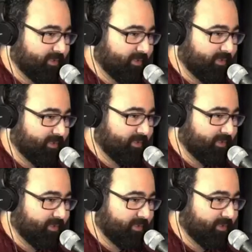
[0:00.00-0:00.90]
It was
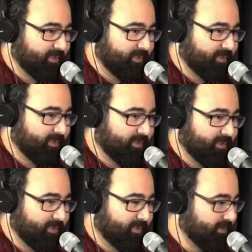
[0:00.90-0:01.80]
good. But
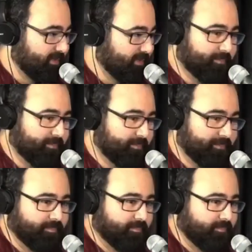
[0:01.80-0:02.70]
yeah, I guess he
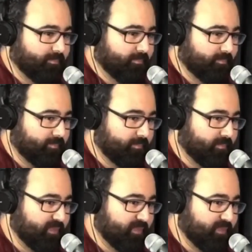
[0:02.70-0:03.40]
was born and raised here.